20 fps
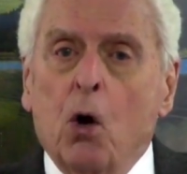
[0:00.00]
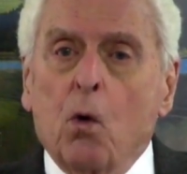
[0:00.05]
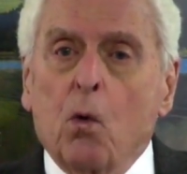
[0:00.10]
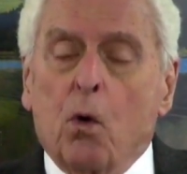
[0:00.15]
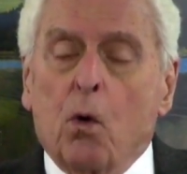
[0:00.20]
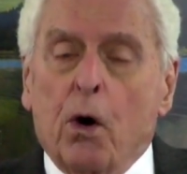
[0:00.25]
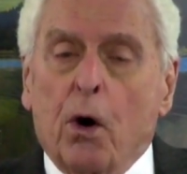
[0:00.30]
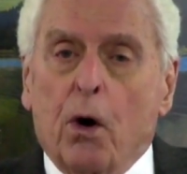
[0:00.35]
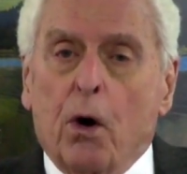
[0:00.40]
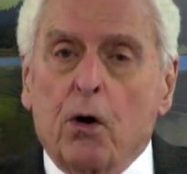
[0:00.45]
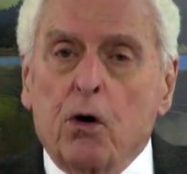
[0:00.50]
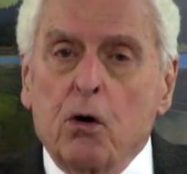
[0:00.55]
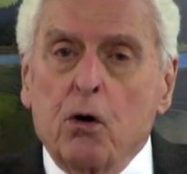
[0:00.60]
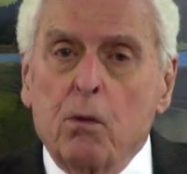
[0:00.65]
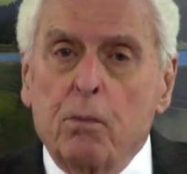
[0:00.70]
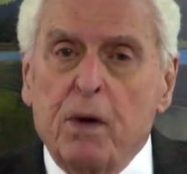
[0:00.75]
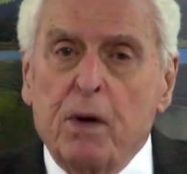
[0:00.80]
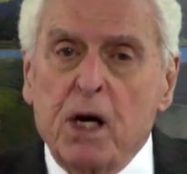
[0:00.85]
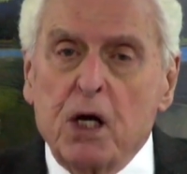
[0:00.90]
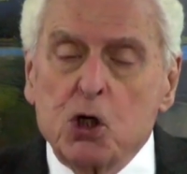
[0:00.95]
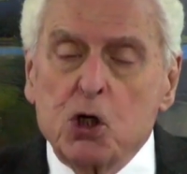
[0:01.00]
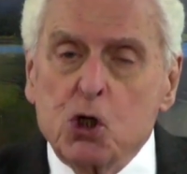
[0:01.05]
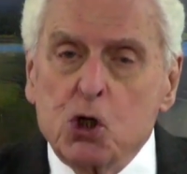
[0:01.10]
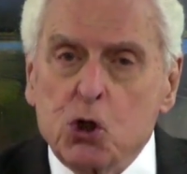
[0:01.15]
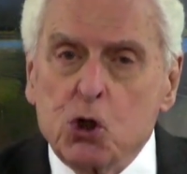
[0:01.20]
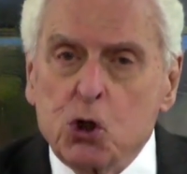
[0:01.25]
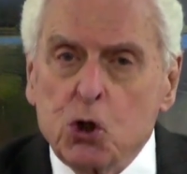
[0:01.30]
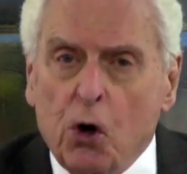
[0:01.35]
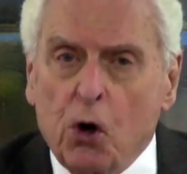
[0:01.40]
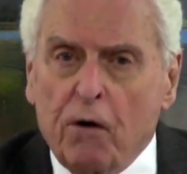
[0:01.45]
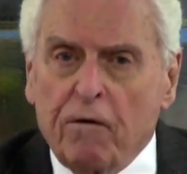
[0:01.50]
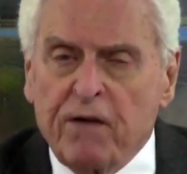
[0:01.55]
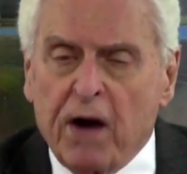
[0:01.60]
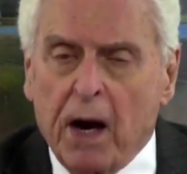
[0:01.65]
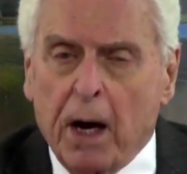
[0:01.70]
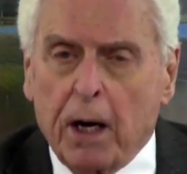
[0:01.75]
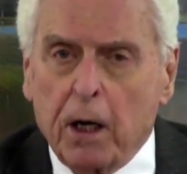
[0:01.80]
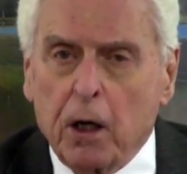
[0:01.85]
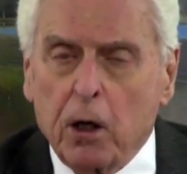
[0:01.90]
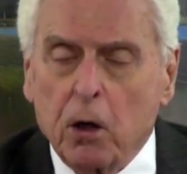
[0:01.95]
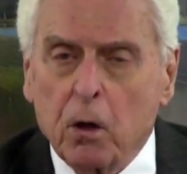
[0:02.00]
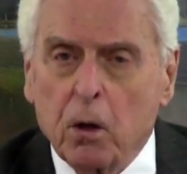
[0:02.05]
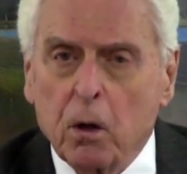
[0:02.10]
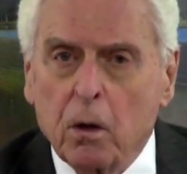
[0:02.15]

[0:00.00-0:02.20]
we are to be serving,